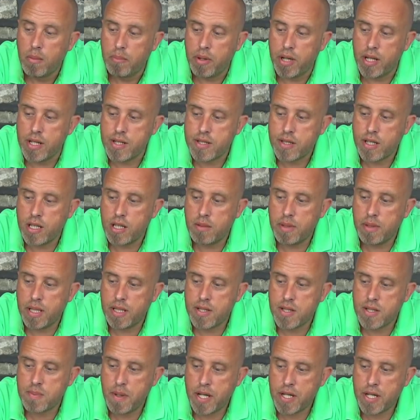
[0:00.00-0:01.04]
but it's going to be
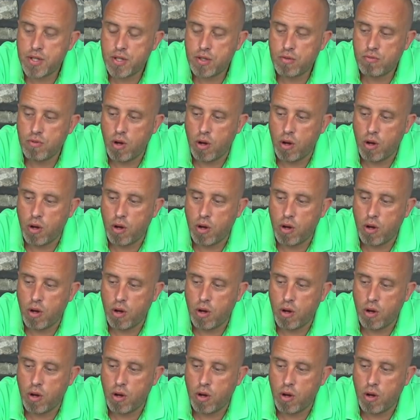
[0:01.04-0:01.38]
the special